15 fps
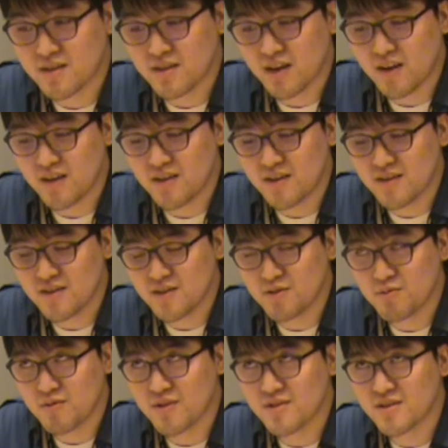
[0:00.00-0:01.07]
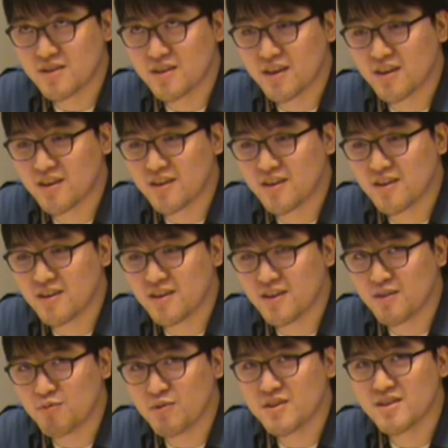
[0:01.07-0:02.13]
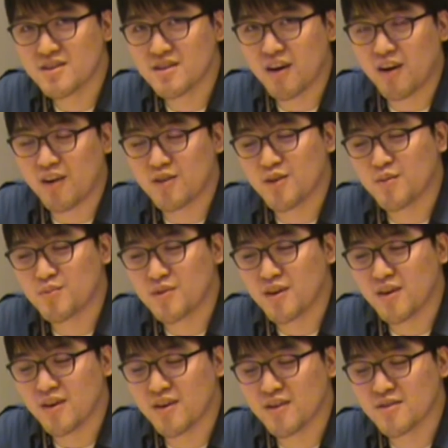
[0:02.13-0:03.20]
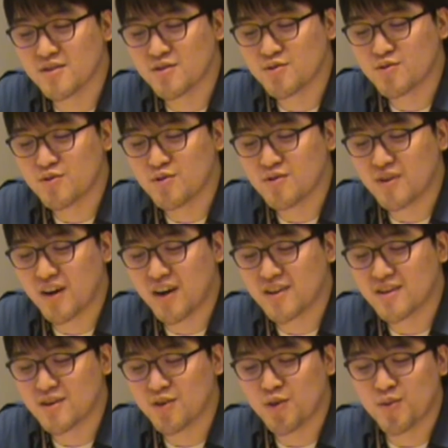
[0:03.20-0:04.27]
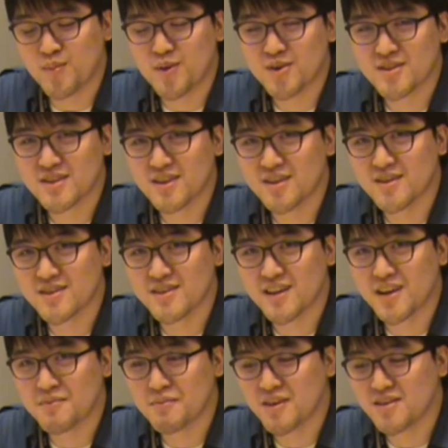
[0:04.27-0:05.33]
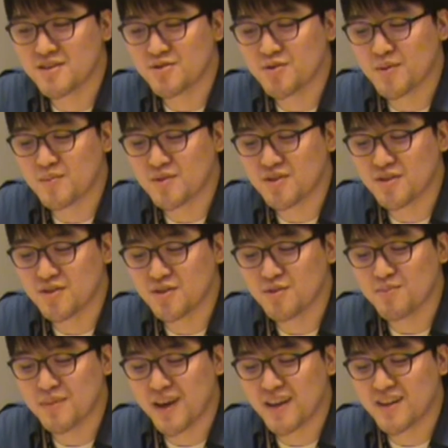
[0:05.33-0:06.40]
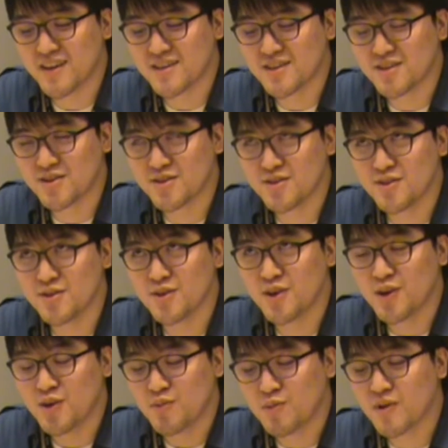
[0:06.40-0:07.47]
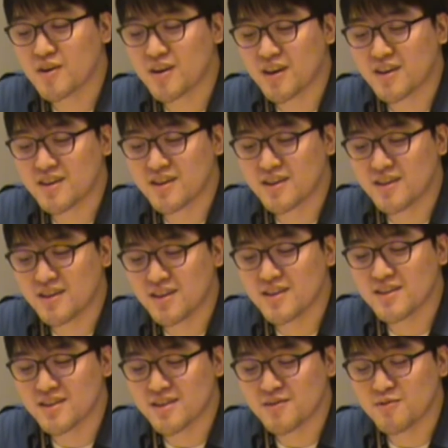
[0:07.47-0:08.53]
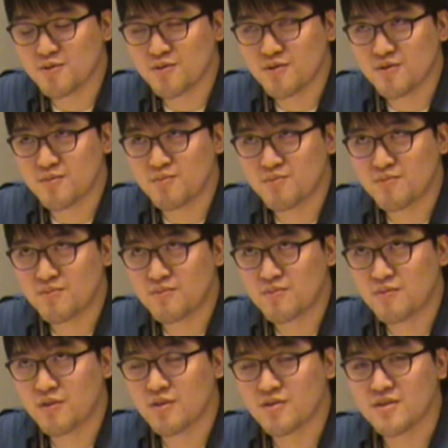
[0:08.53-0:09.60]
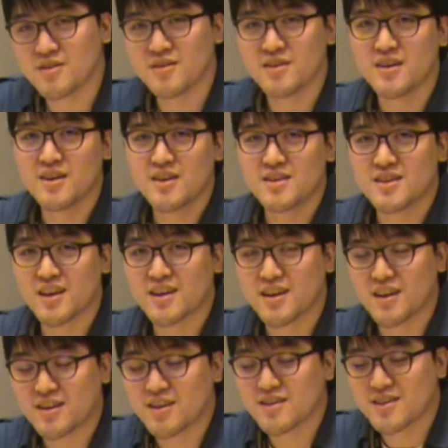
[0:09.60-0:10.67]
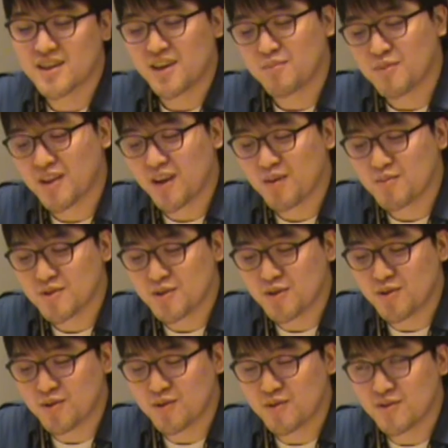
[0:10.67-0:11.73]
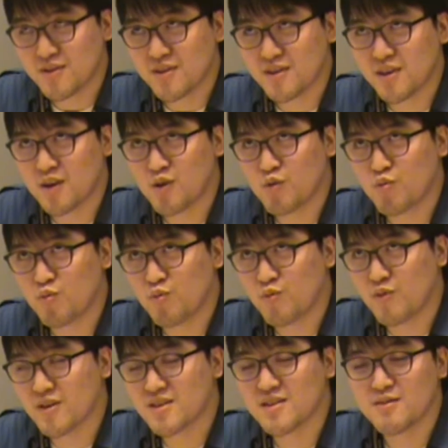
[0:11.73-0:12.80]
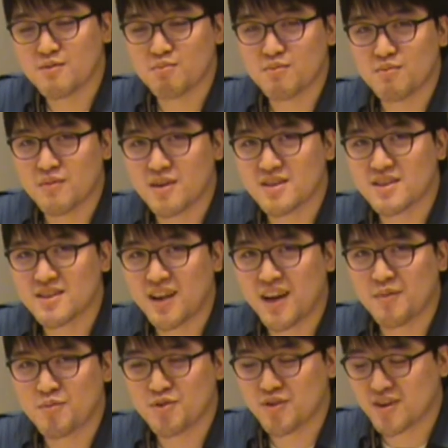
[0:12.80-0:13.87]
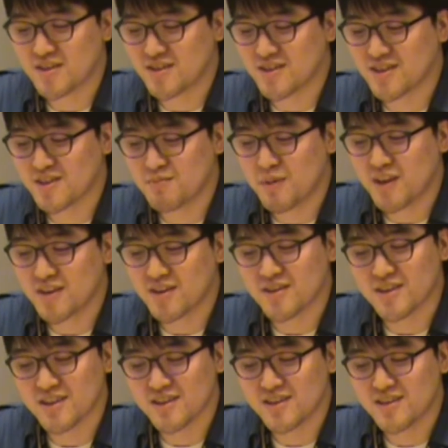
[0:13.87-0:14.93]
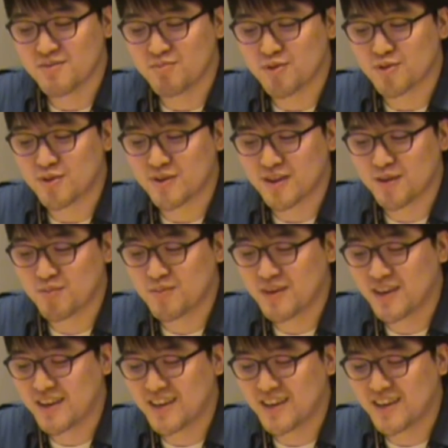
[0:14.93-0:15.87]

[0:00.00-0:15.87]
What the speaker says: Challenge was that with all of the school other homeworks and assignments, you have to manage to work at this project at the same time, so there wasn't much time to actually spend on this prototype.